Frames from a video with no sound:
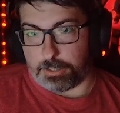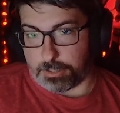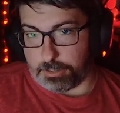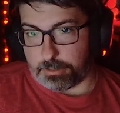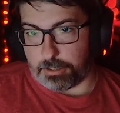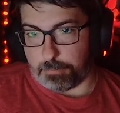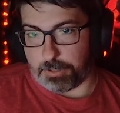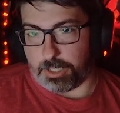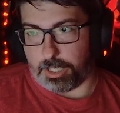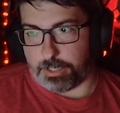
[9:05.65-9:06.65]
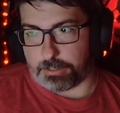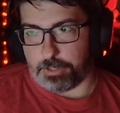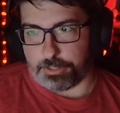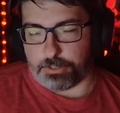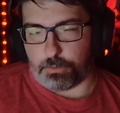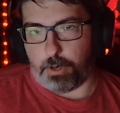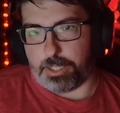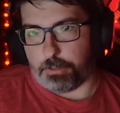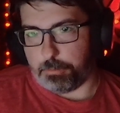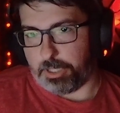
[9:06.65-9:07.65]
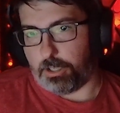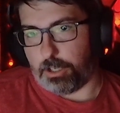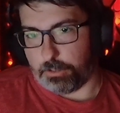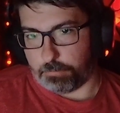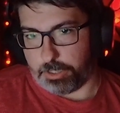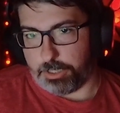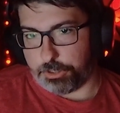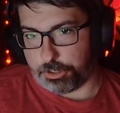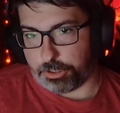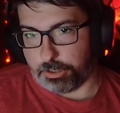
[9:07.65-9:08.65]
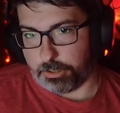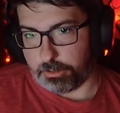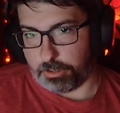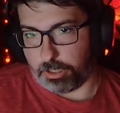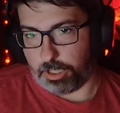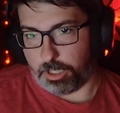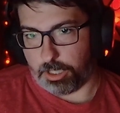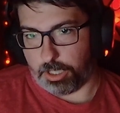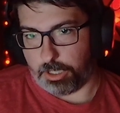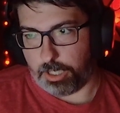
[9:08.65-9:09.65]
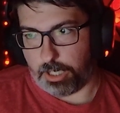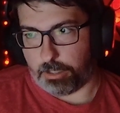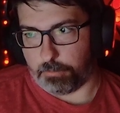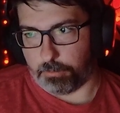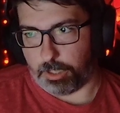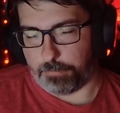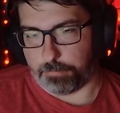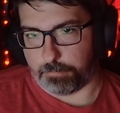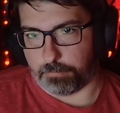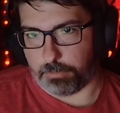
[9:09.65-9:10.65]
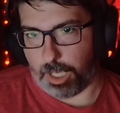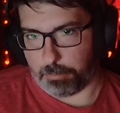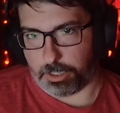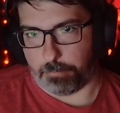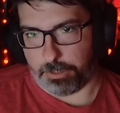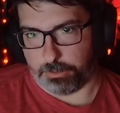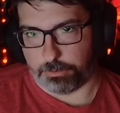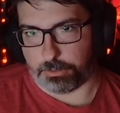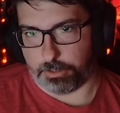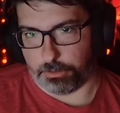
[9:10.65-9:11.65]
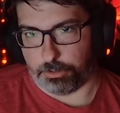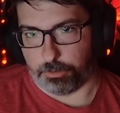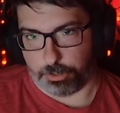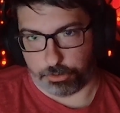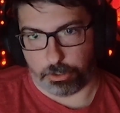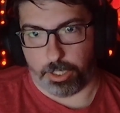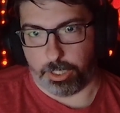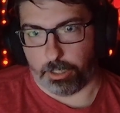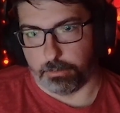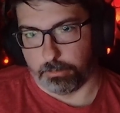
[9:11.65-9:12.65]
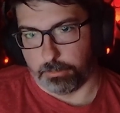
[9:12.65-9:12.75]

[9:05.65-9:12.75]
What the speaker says: doesn't, but it doesn't make sense why they would be on Reach, and not if Gamma Company's still doing their training.